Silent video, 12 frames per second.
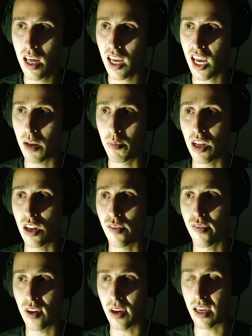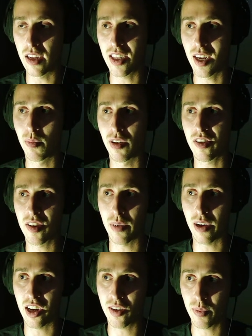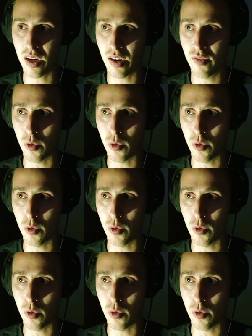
can mean you feel guilty about some aspect of